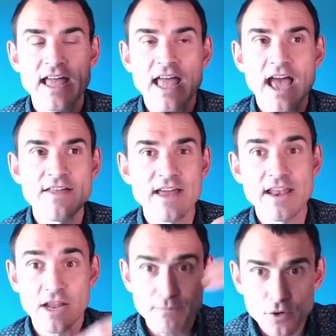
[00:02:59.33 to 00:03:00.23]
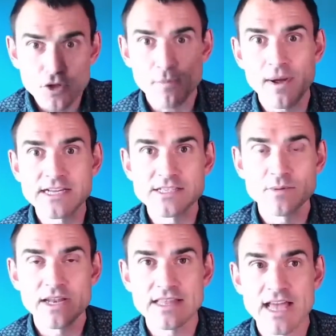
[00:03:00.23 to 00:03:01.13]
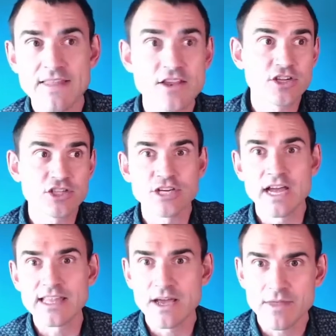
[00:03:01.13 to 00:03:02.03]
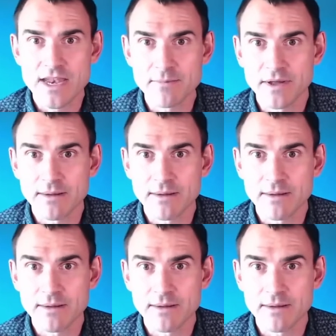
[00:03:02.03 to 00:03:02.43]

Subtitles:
and then put your password in there, and then you share that with anybody.